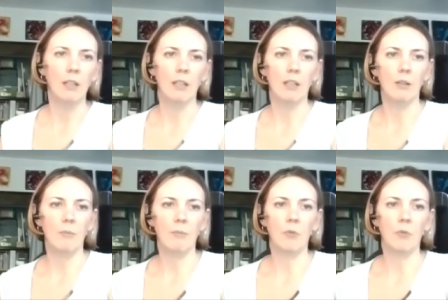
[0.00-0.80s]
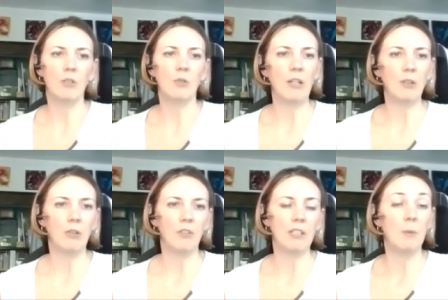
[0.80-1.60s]
I'm um, the Director
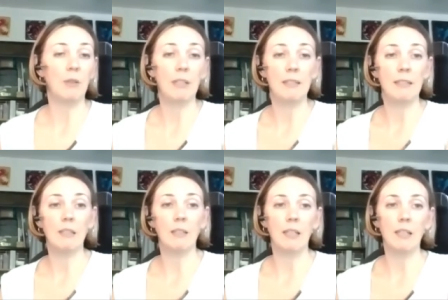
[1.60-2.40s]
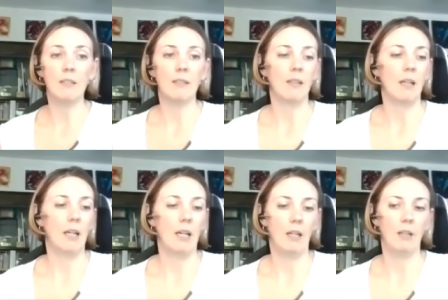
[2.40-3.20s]
of Experience Analytics
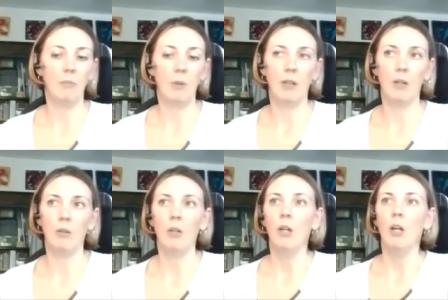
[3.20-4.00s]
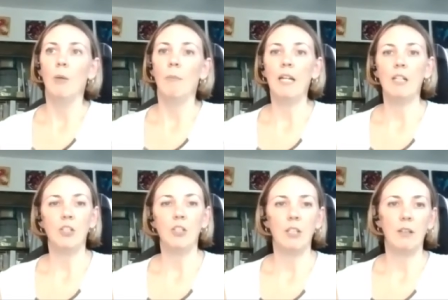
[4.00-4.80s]
and been
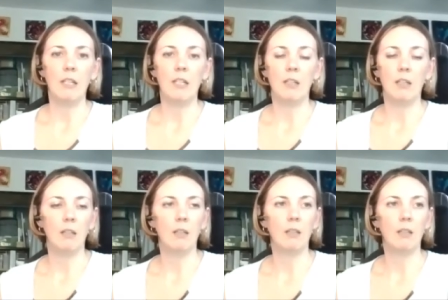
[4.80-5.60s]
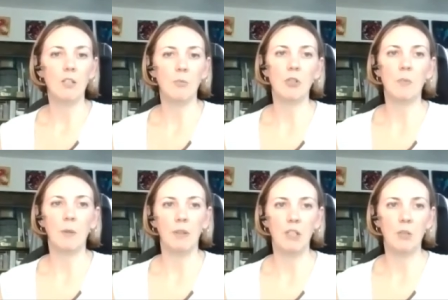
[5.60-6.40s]
managing the customer
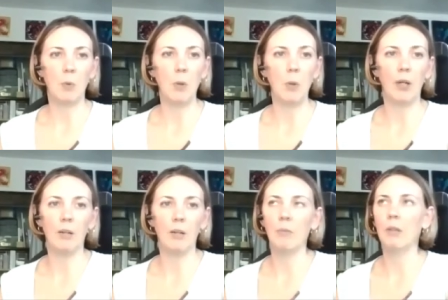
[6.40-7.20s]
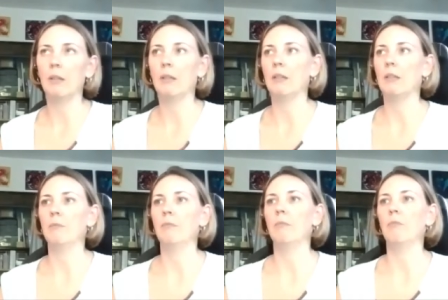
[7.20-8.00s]
experience program um,